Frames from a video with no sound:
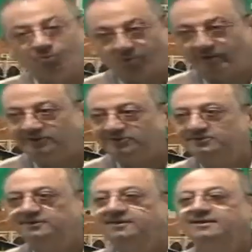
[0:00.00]

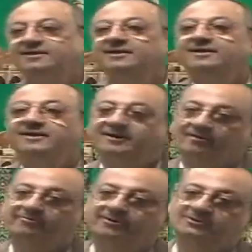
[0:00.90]
verse
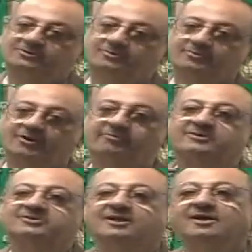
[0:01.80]
refers to
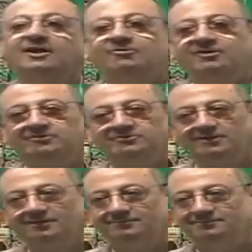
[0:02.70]
Prophet Sallallahu Alaihi
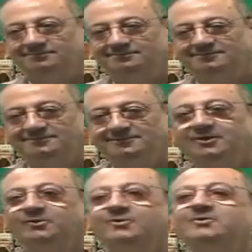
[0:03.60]
Wasallam.
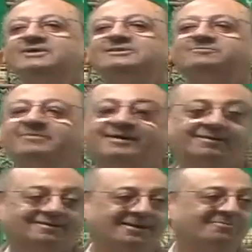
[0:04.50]
Who is
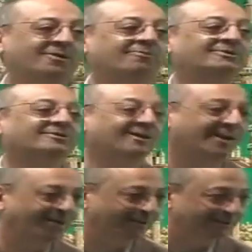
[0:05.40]
better than Prophet
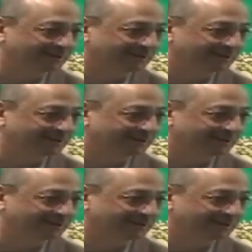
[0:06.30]
Sallallahu Alaihi